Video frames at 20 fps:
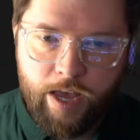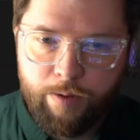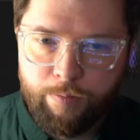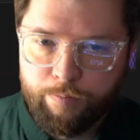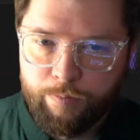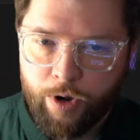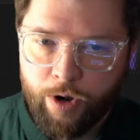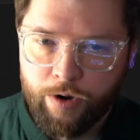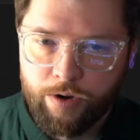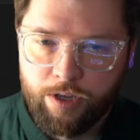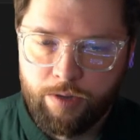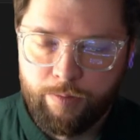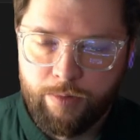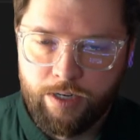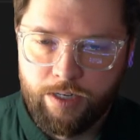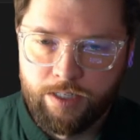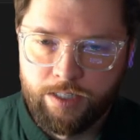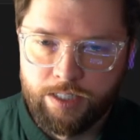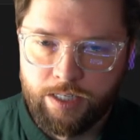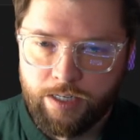
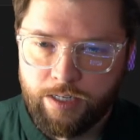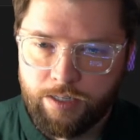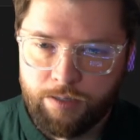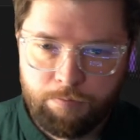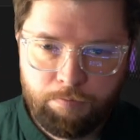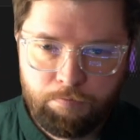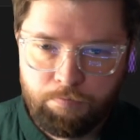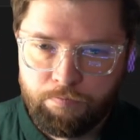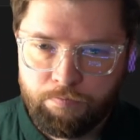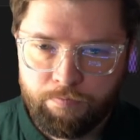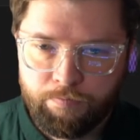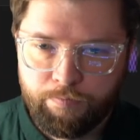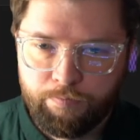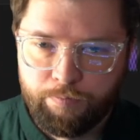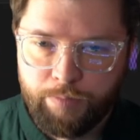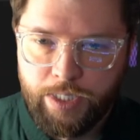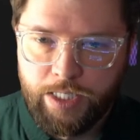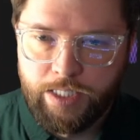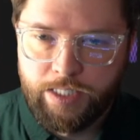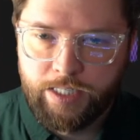argument is going to
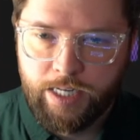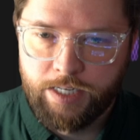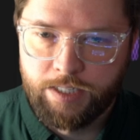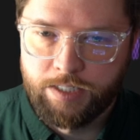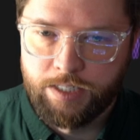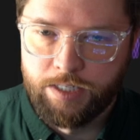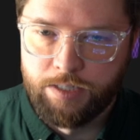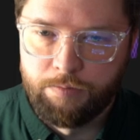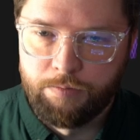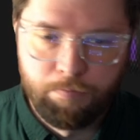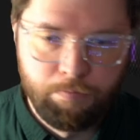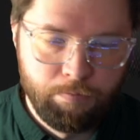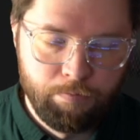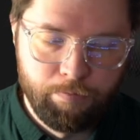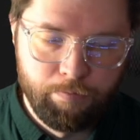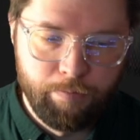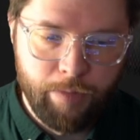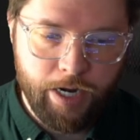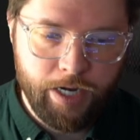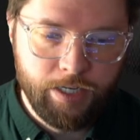be tested
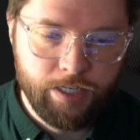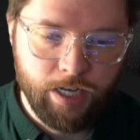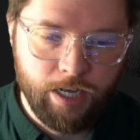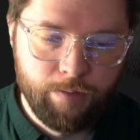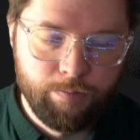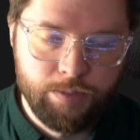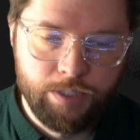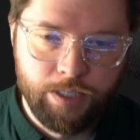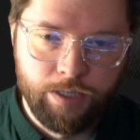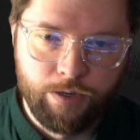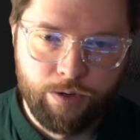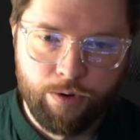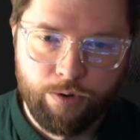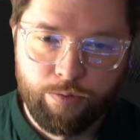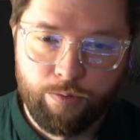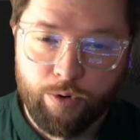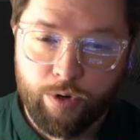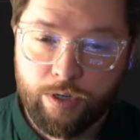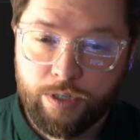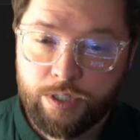many times in Code
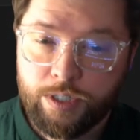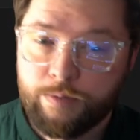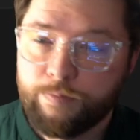Wars.